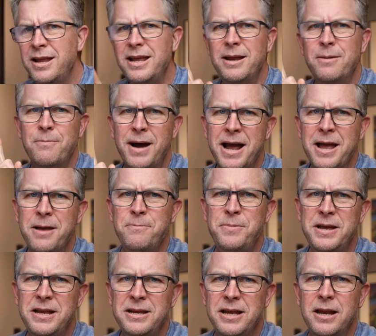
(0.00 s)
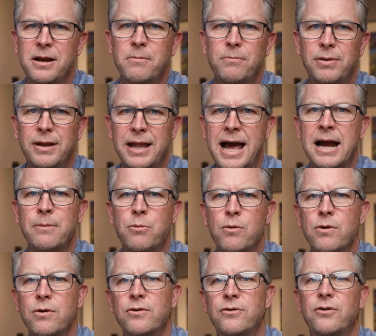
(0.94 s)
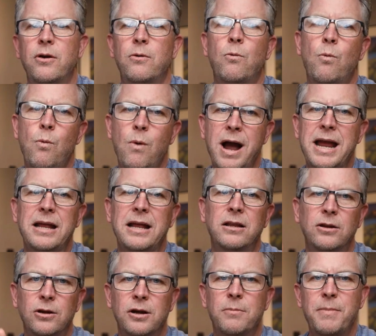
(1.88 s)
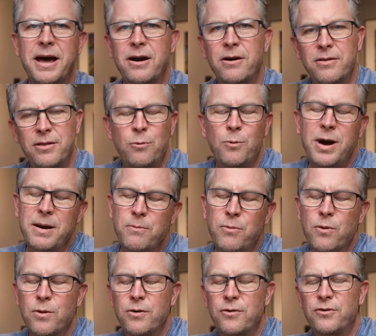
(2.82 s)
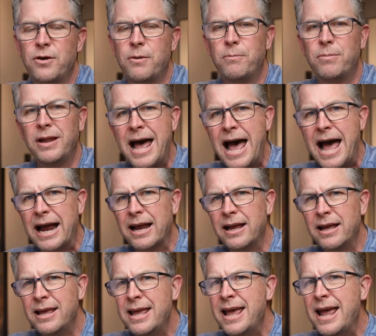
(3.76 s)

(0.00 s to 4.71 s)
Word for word: in my opinion, black borders on white look better than white borders on black.